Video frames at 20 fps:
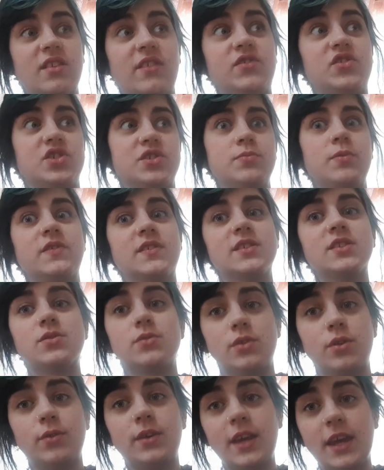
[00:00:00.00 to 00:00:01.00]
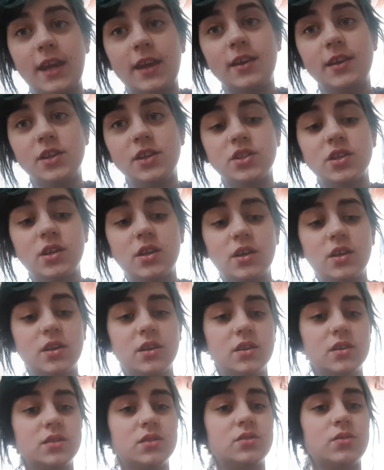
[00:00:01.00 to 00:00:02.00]
just moved into a new cage,
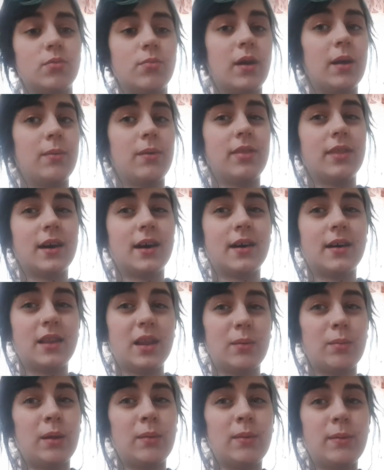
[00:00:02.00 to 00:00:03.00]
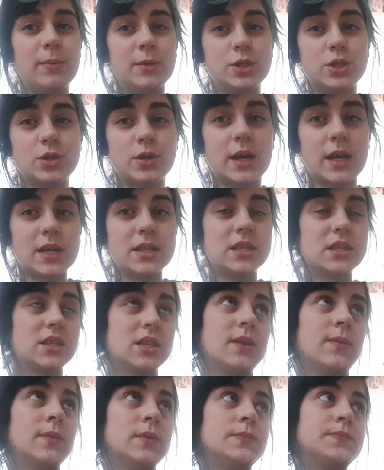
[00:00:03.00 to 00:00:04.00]
so it might be that. It might be a bit
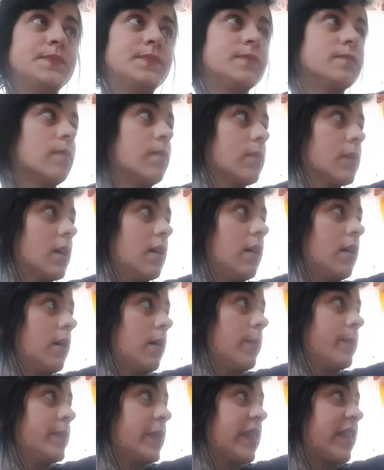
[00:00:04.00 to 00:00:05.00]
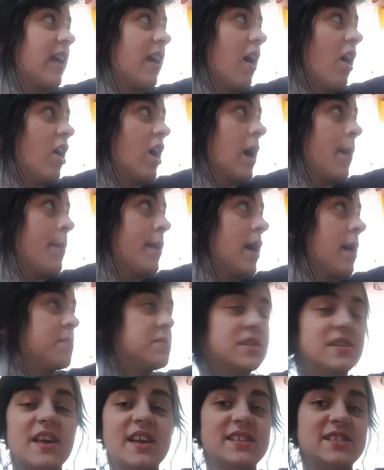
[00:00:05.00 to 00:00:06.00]
stressed. They are coming up
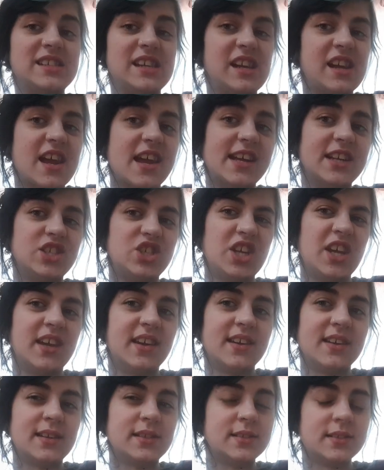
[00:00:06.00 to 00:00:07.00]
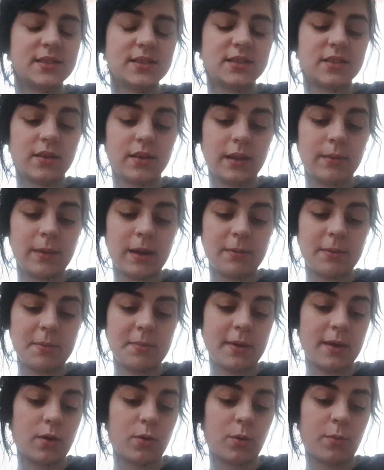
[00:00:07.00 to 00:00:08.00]
to their teenage years, so they might be a
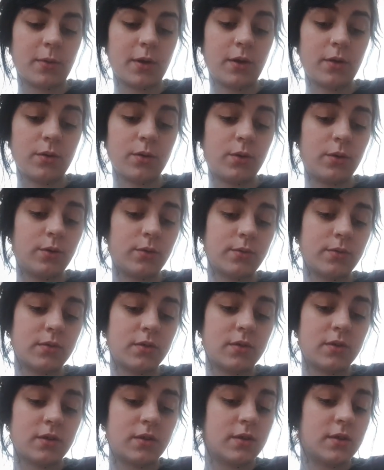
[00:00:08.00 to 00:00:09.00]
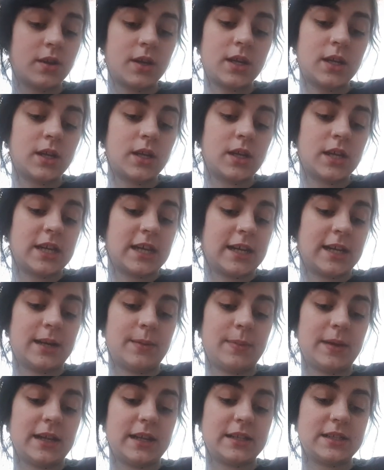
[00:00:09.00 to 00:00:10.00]
bit hormonal and a
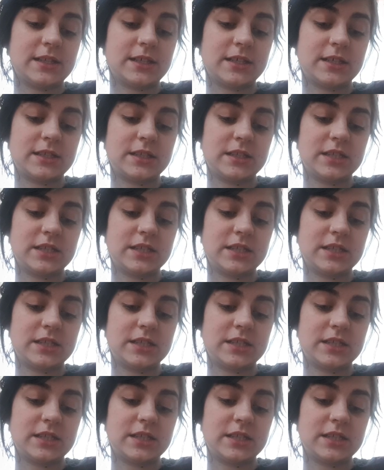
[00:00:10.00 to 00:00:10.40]
bit